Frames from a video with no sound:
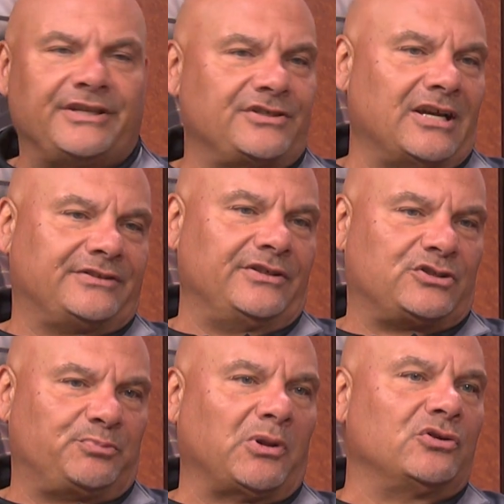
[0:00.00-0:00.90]
he's got the
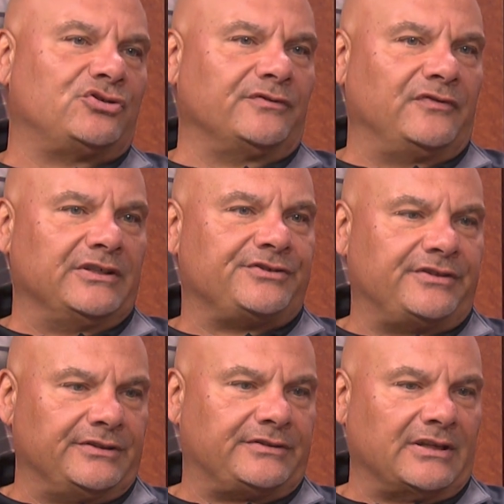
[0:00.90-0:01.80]
explosiveness
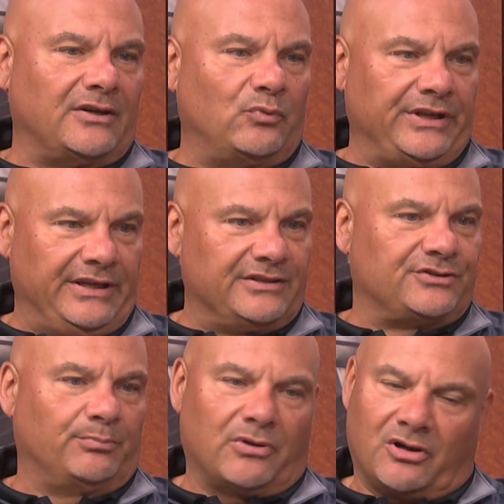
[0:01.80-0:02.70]
that when he
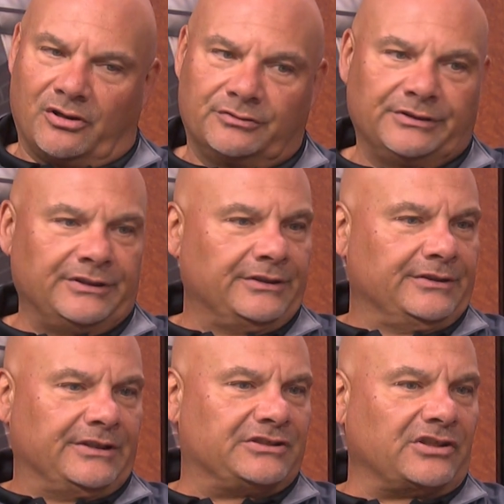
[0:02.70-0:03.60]
gets the ball,
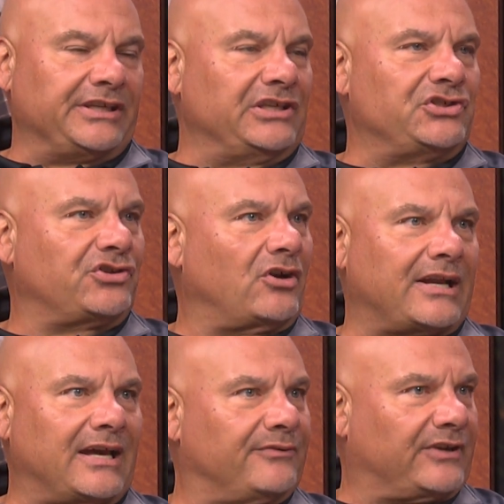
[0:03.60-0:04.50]
it's like he's
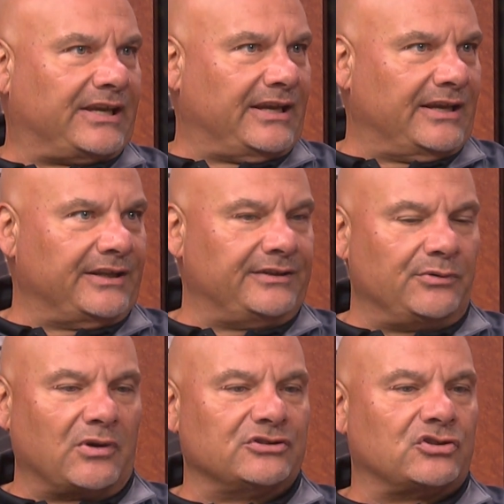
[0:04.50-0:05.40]
shot out of a cannon.
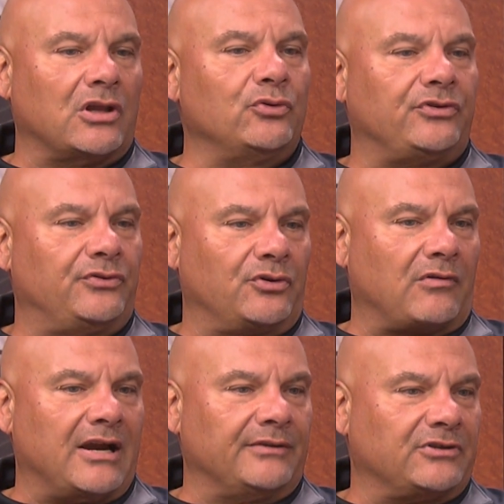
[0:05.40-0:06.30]
He runs low to the
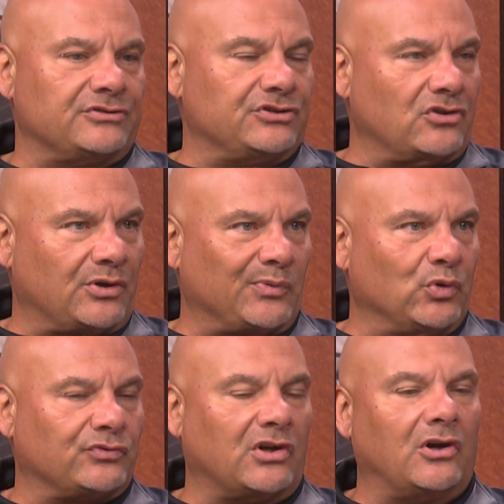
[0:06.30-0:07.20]
ground because he's not
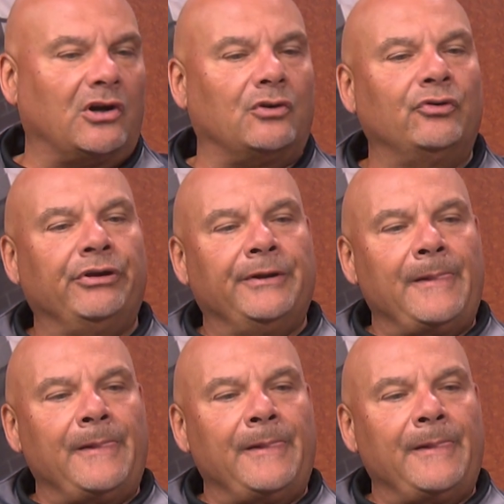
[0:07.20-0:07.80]
real tall.